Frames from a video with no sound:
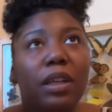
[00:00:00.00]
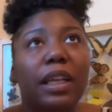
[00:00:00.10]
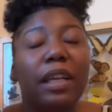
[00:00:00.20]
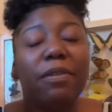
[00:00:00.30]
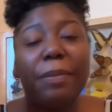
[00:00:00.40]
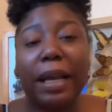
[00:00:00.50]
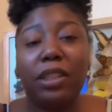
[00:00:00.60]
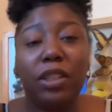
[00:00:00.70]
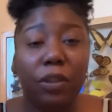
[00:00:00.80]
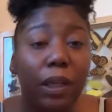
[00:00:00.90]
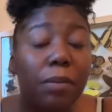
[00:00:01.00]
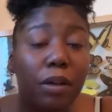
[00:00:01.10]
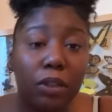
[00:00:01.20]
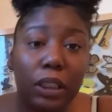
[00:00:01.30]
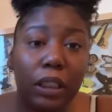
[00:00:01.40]
to give back to you
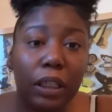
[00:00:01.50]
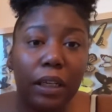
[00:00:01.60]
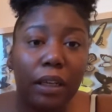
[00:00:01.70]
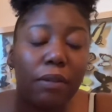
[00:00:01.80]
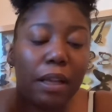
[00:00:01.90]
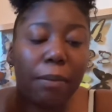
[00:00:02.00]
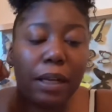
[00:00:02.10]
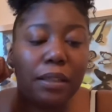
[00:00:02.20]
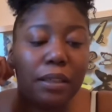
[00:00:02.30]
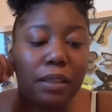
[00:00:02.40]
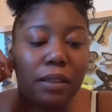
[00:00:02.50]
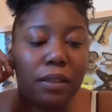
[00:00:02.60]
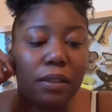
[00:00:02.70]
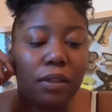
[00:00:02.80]
emotionally, if that makes sense.